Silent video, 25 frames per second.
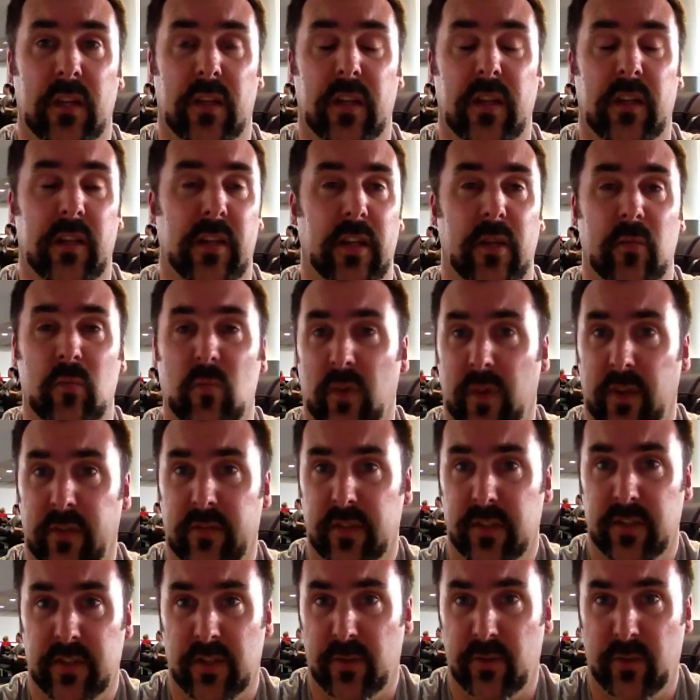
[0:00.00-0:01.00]
in whatever
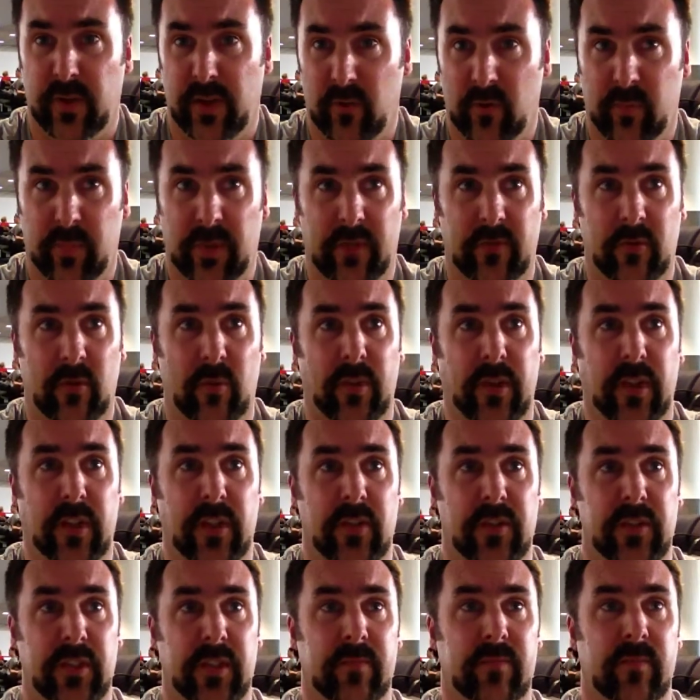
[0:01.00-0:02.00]
social network platform you're
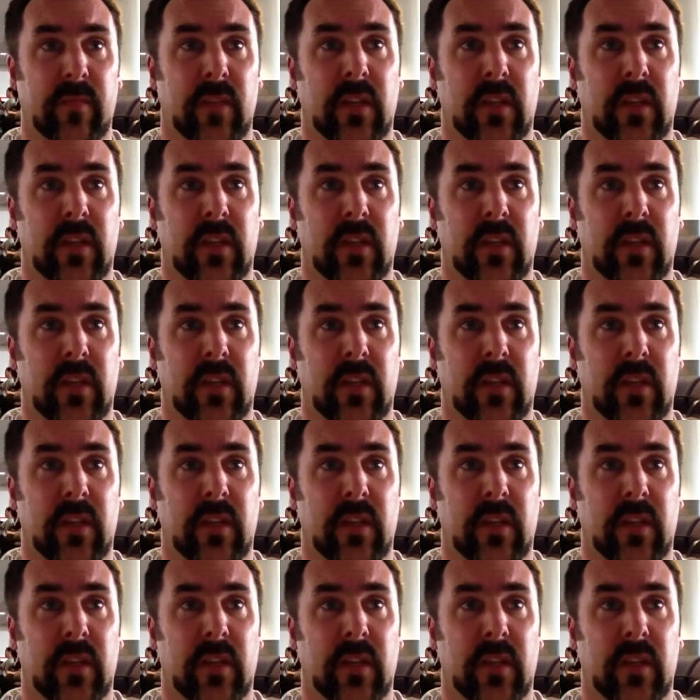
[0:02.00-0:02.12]
using.